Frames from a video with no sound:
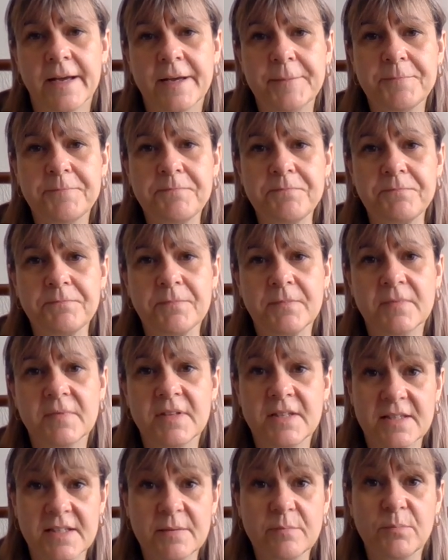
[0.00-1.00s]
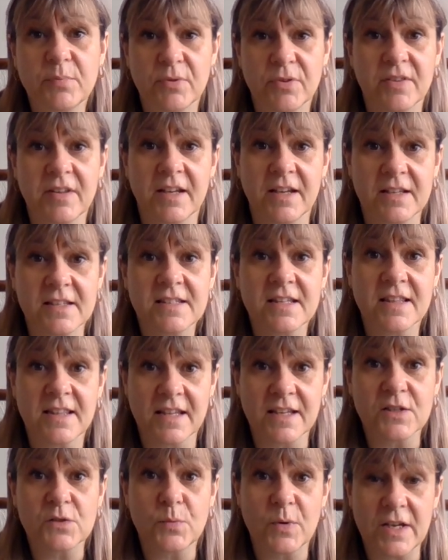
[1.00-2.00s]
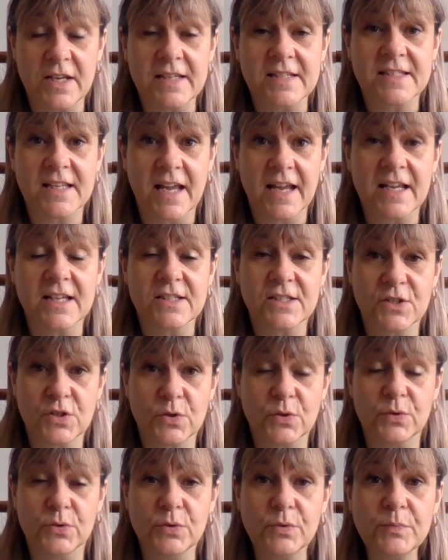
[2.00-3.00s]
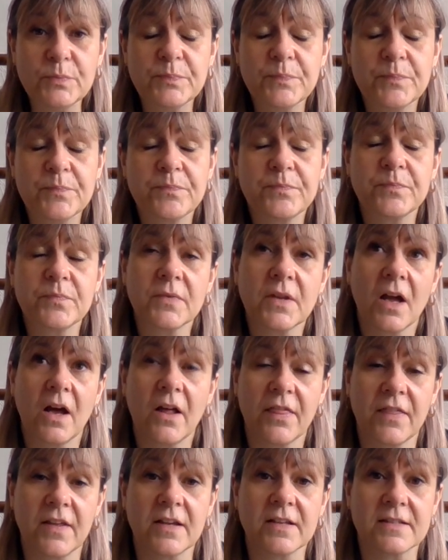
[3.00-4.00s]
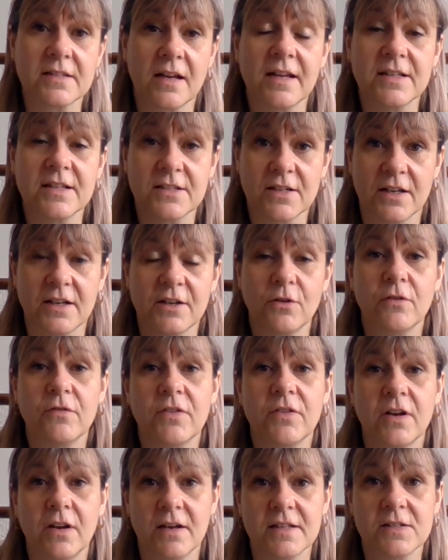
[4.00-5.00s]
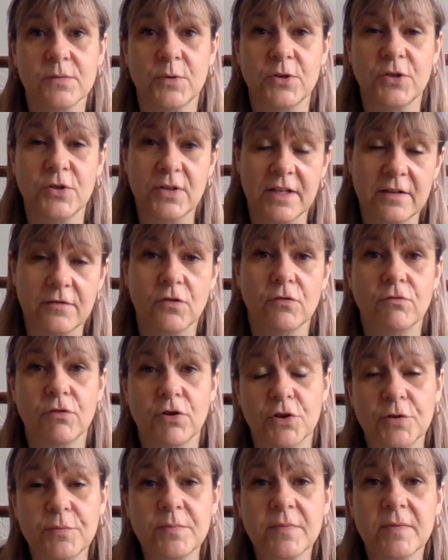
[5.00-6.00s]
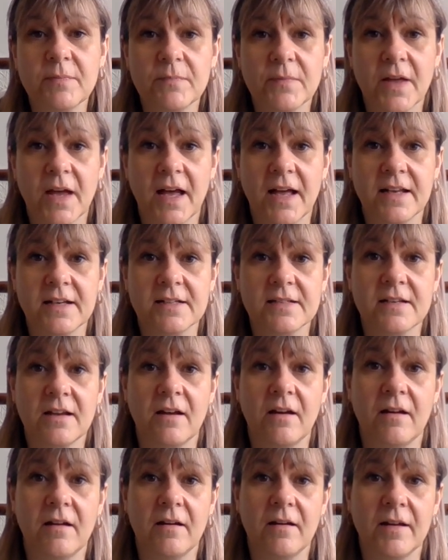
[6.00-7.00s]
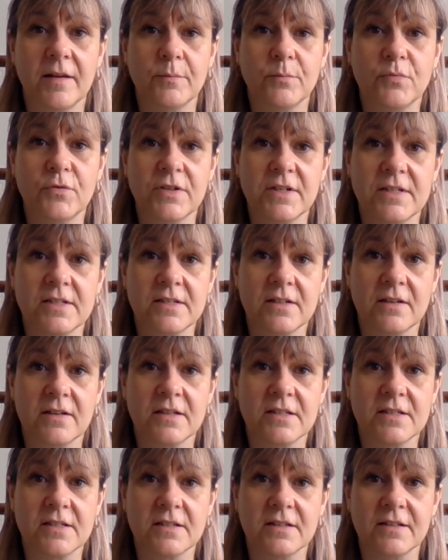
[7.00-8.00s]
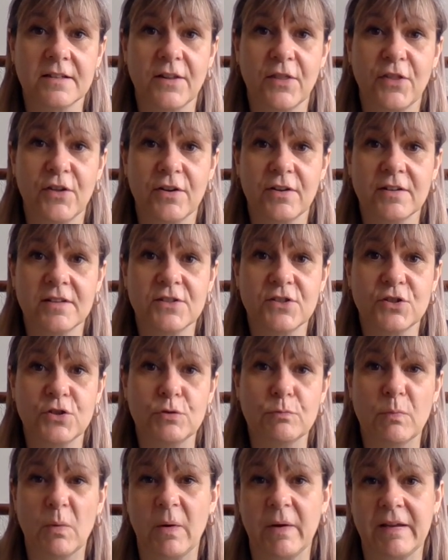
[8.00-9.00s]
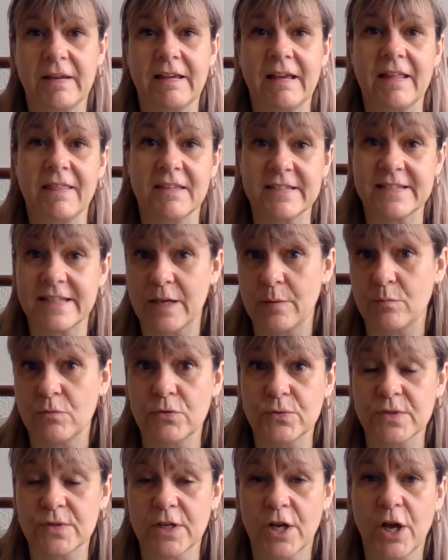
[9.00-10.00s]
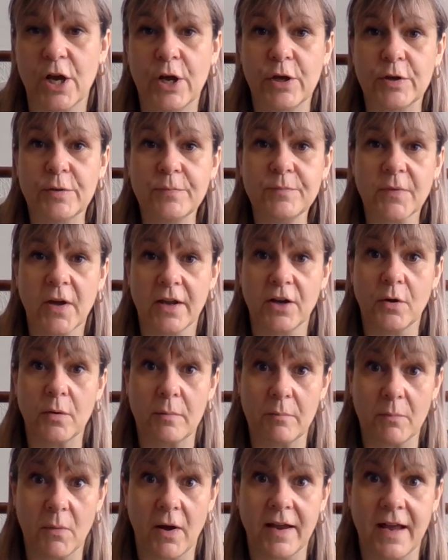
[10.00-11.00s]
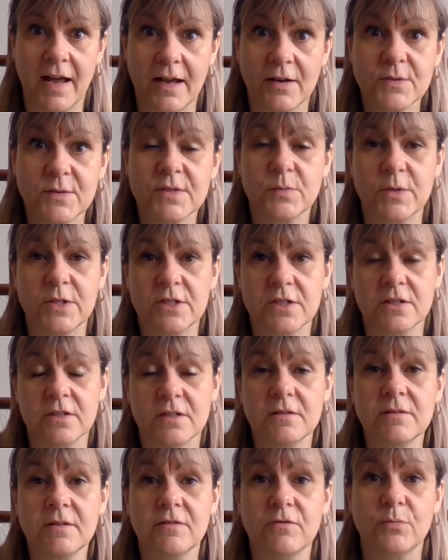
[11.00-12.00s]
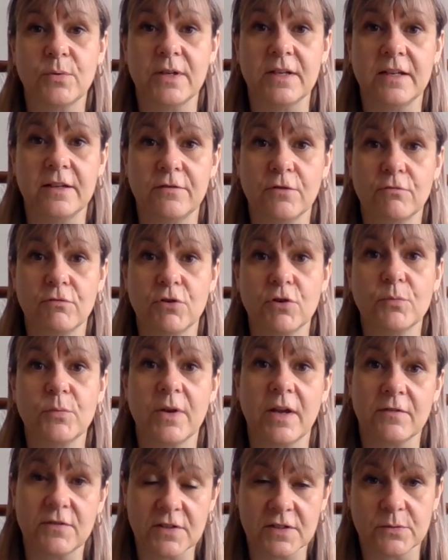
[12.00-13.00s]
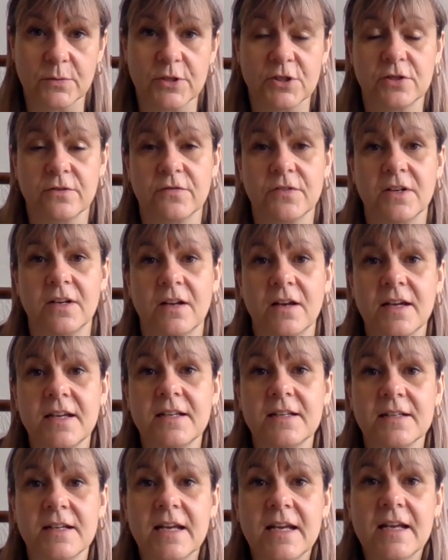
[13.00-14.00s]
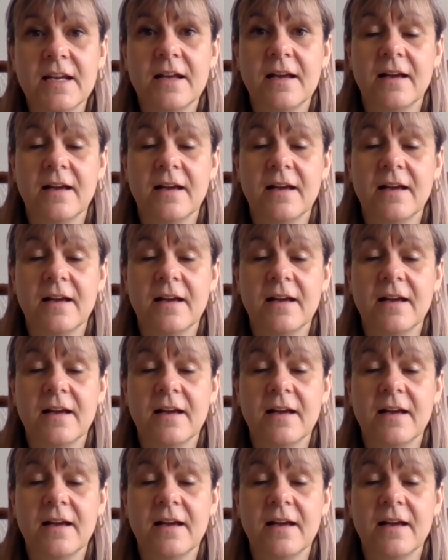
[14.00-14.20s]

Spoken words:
The simple things, the things we say at school, are things like turning off the lights when you leave a room, and I'm pretty certain that you might get the same rules at home. I know in my house we do. If we leave a room, we have to switch off the light.